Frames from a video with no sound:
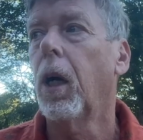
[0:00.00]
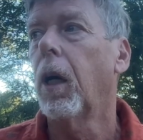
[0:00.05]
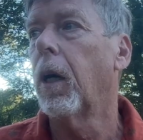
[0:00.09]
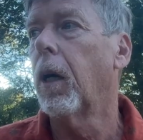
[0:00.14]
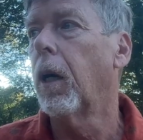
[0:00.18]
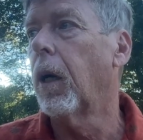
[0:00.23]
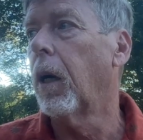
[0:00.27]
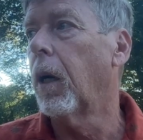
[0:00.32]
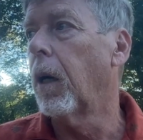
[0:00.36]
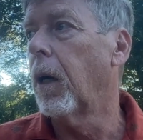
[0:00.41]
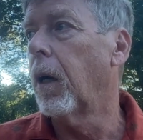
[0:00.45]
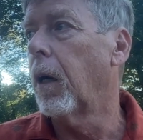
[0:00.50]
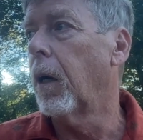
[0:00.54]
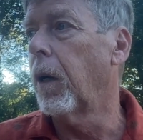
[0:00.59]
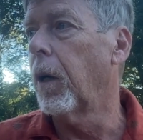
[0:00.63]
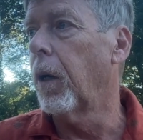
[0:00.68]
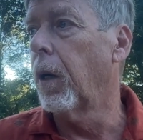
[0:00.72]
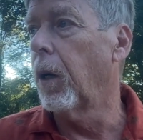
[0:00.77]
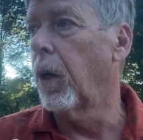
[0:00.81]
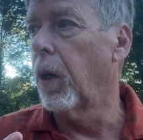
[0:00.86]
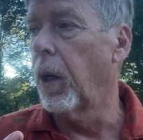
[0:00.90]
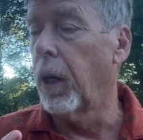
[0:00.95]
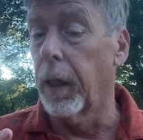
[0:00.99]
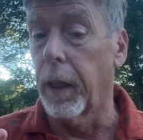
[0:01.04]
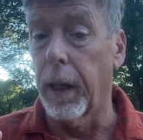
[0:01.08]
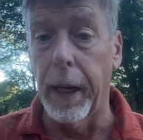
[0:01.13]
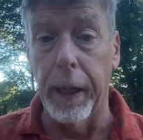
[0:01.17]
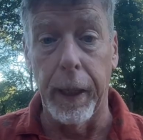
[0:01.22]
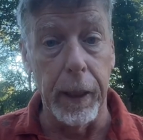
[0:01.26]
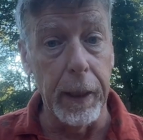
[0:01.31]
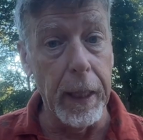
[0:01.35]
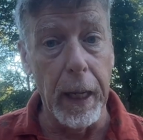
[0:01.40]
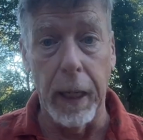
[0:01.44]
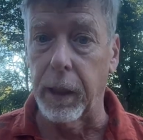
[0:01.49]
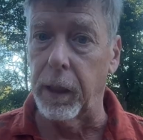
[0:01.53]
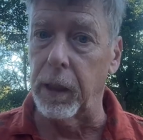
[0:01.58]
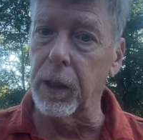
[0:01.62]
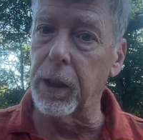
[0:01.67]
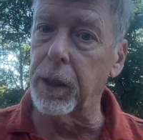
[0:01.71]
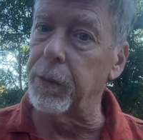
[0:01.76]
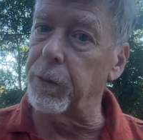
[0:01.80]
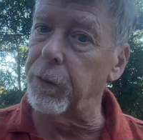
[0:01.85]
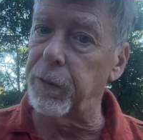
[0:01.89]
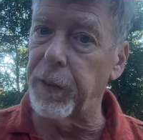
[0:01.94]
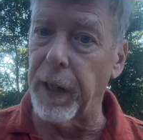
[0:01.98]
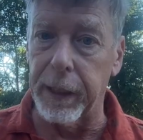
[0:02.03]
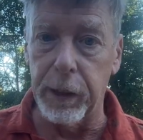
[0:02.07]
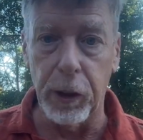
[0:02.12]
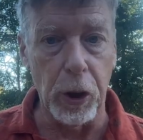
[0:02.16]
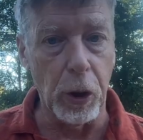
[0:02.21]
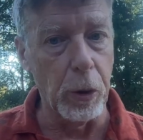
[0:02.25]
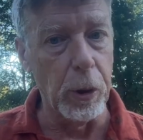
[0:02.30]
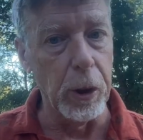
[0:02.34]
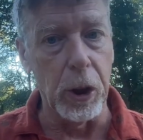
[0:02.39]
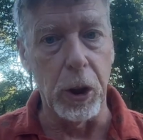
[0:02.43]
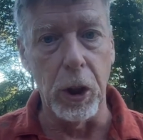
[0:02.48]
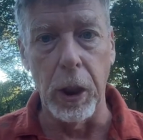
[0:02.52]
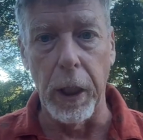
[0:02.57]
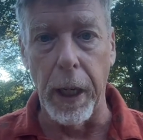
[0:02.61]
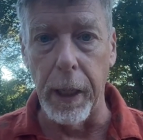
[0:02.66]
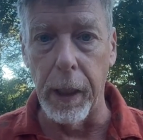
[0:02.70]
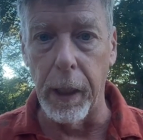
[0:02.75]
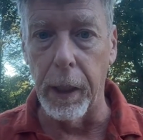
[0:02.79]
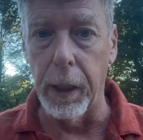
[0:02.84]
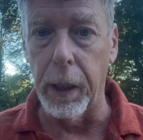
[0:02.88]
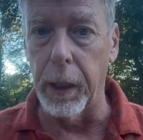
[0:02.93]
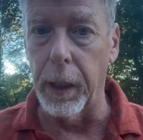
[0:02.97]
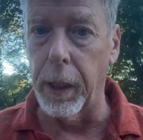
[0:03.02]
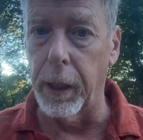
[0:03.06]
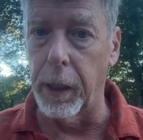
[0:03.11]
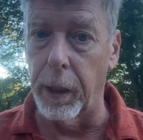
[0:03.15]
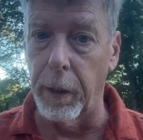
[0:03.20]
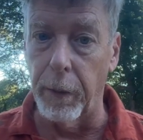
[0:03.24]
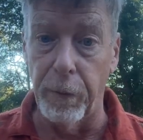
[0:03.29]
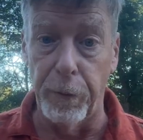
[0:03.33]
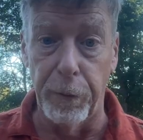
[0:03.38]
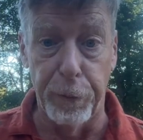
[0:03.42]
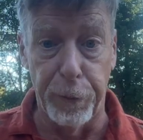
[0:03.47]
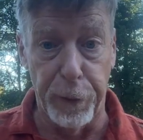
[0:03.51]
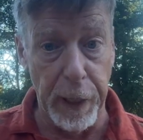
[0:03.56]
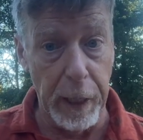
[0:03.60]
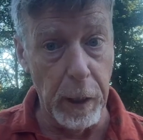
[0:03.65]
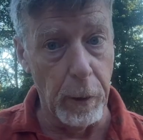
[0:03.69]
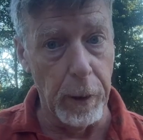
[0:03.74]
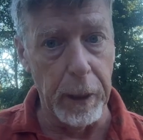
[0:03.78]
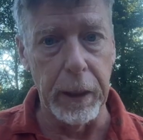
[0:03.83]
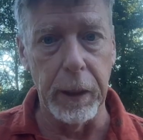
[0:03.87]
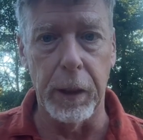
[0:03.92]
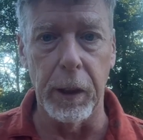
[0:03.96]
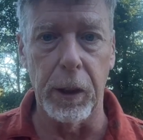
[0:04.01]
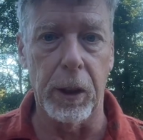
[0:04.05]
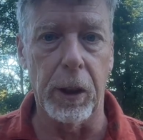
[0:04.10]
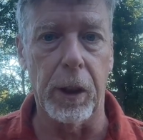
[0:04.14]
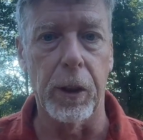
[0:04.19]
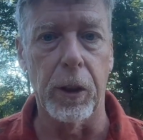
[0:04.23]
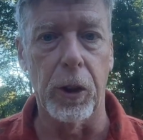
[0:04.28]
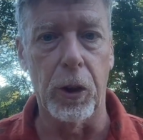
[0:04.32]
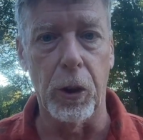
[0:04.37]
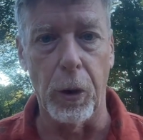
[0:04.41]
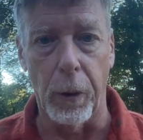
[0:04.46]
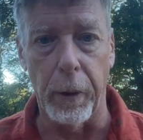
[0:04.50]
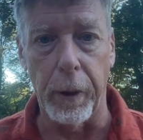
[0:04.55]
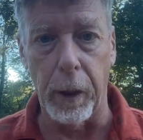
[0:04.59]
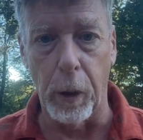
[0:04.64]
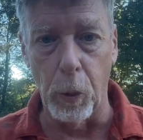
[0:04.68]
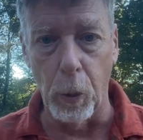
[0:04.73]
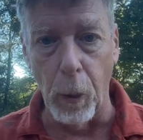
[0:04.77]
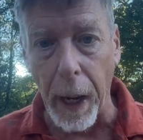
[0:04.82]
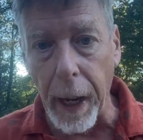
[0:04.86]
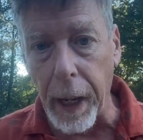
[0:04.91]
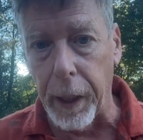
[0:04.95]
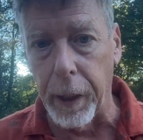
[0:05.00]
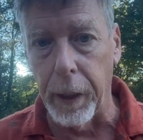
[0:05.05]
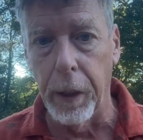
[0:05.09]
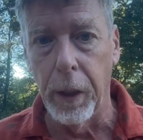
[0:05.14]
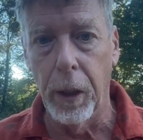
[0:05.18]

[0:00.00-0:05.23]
And again, this infests Christianity in a very disconcerting way,